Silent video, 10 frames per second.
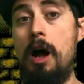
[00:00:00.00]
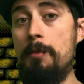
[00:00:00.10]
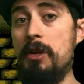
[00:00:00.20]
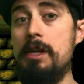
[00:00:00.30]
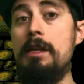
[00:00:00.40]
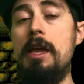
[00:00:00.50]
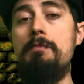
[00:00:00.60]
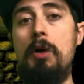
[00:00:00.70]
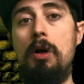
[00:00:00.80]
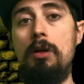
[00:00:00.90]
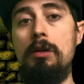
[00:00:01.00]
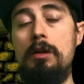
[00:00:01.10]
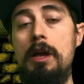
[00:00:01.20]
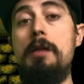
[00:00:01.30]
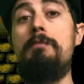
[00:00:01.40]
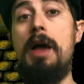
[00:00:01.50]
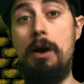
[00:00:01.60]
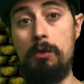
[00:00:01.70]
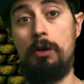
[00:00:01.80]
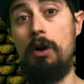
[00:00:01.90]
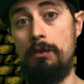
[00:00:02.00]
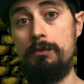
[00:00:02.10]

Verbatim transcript: Gateball Gate Ball and Power Golf.